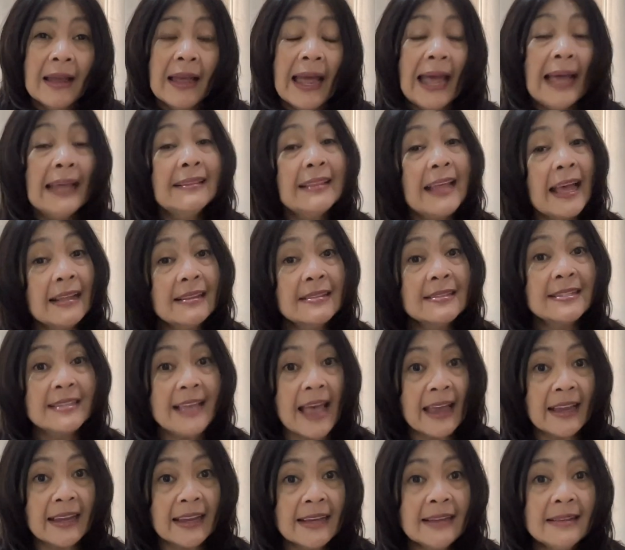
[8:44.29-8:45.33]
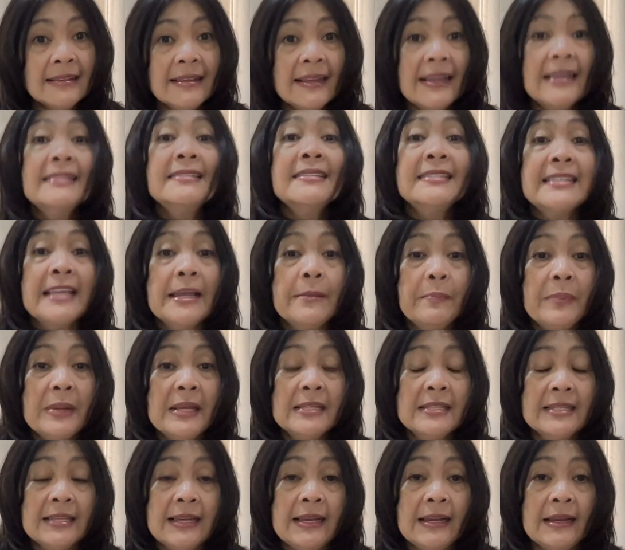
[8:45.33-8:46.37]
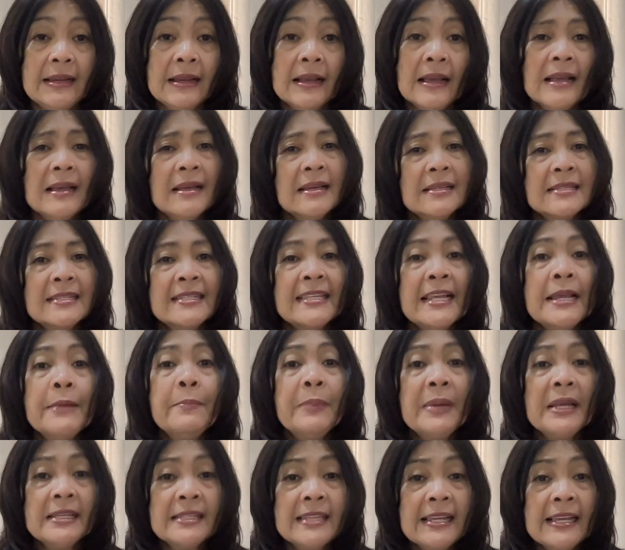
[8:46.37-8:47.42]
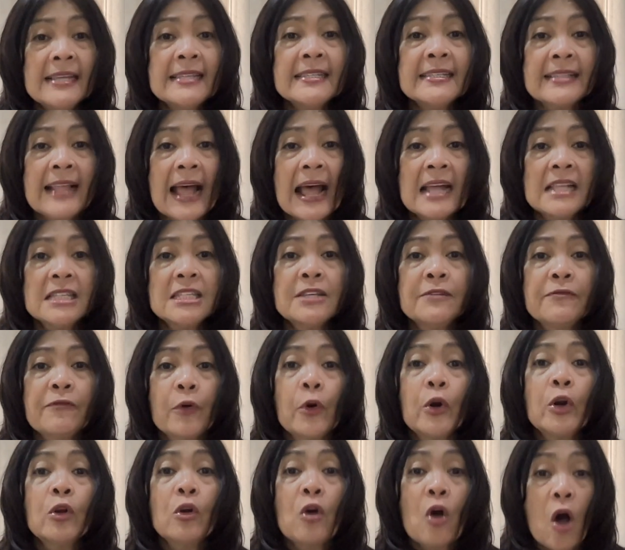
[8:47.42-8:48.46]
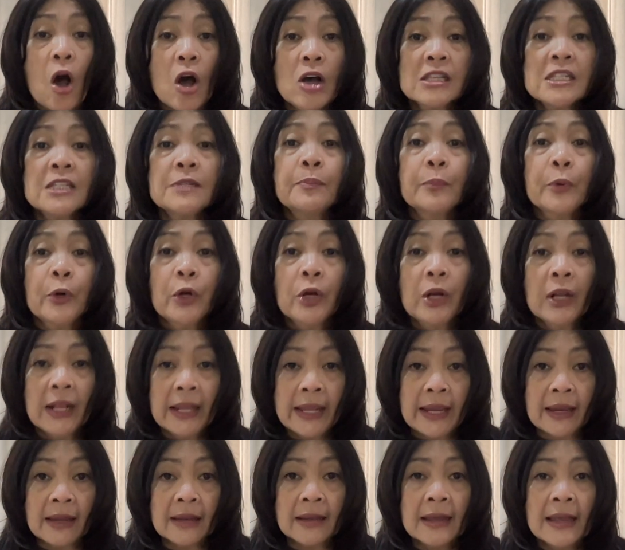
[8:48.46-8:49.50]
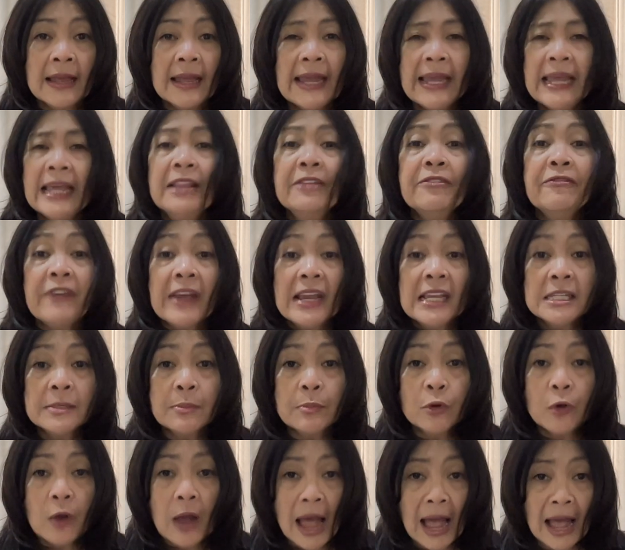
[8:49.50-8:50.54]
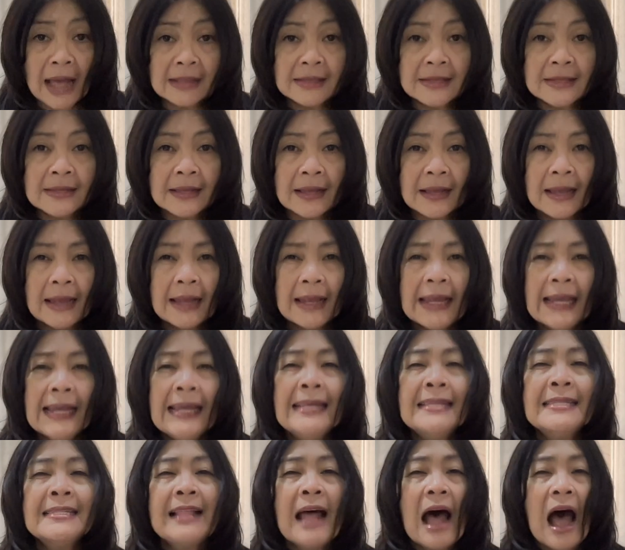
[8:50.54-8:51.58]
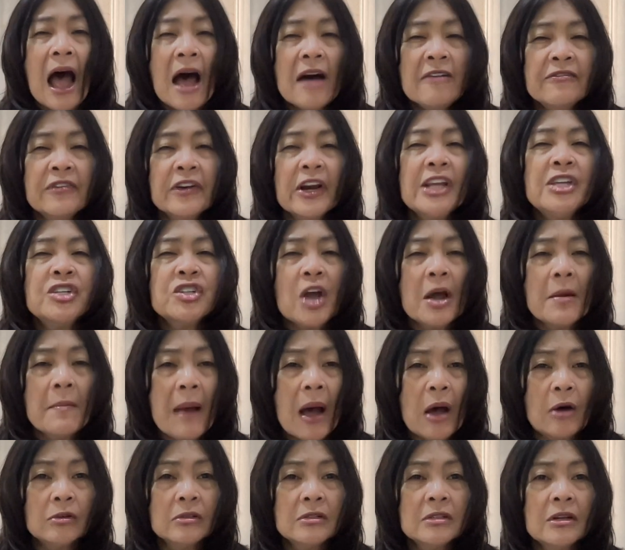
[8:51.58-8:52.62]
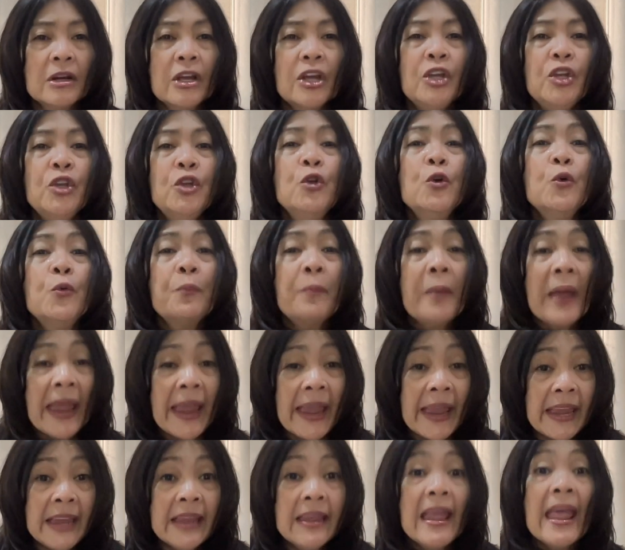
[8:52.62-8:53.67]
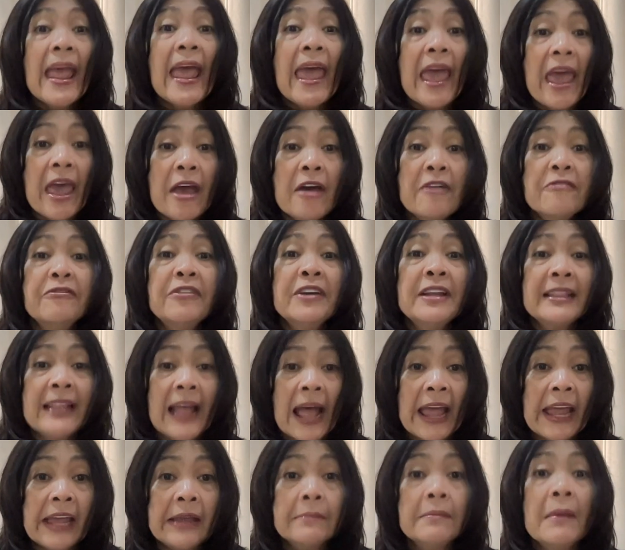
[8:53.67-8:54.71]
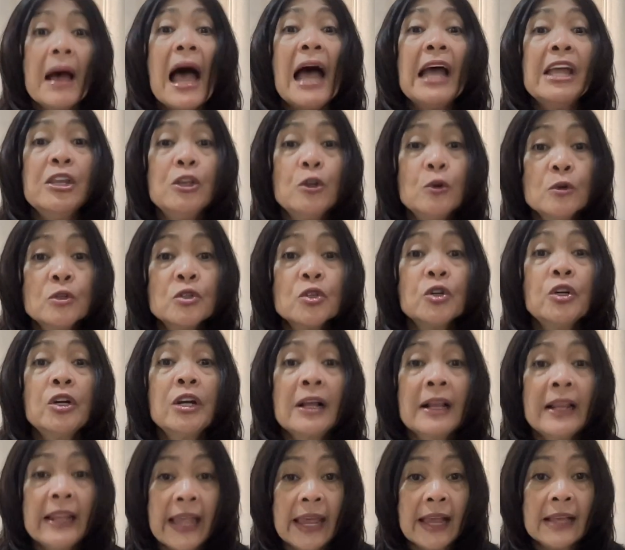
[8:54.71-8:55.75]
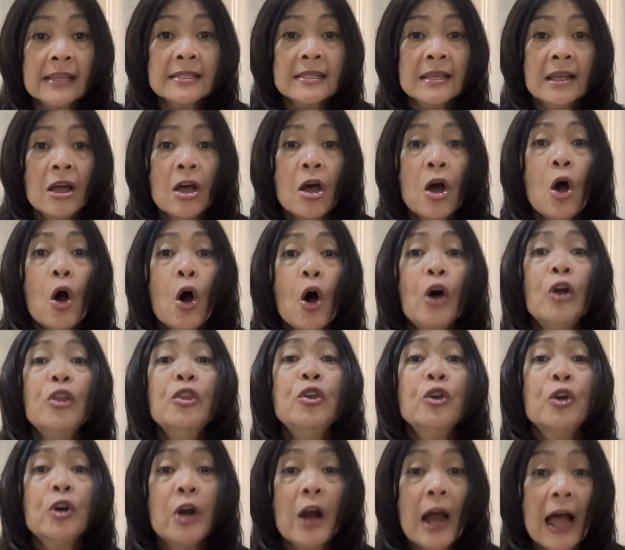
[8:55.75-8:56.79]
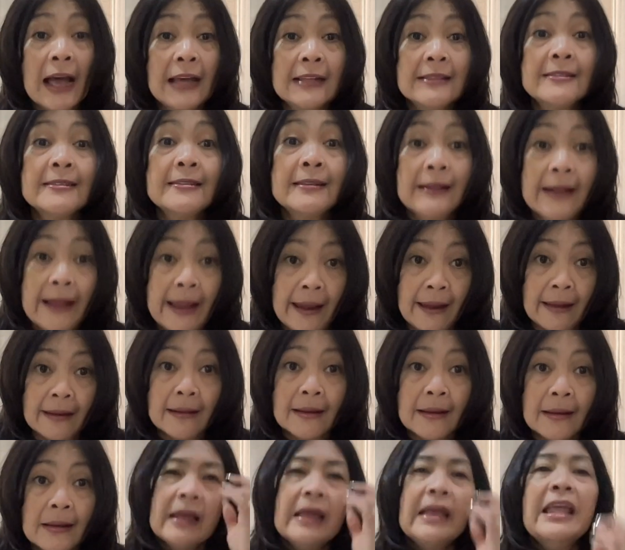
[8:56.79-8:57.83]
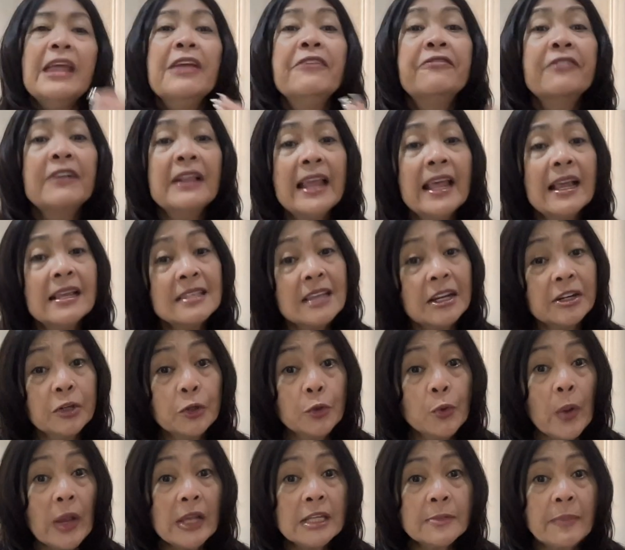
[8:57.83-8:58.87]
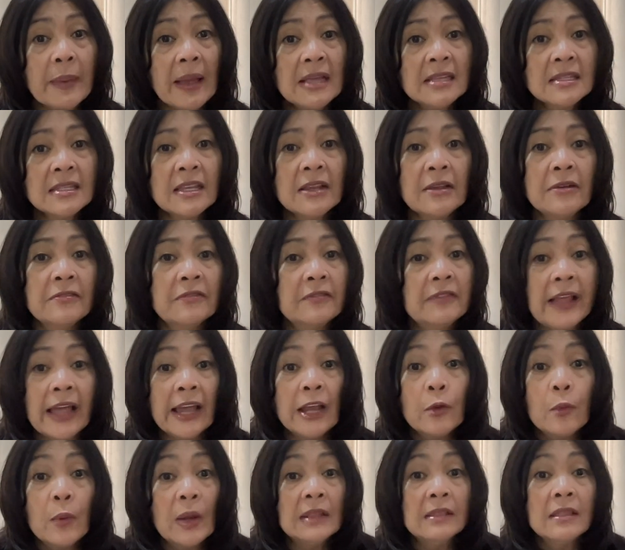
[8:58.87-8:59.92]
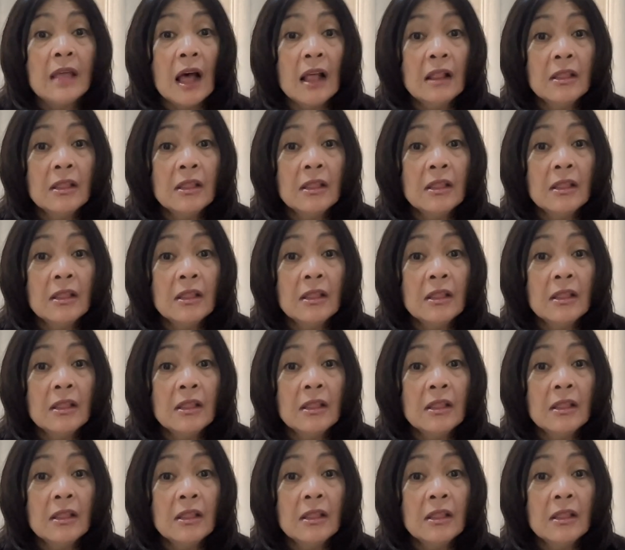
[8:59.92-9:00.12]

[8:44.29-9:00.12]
And then second is CPC. CPC stands for cost per click. In Facebook ads, is the average amount you pay every time a user clicks on your ads link. If clicks are too expensive, like $1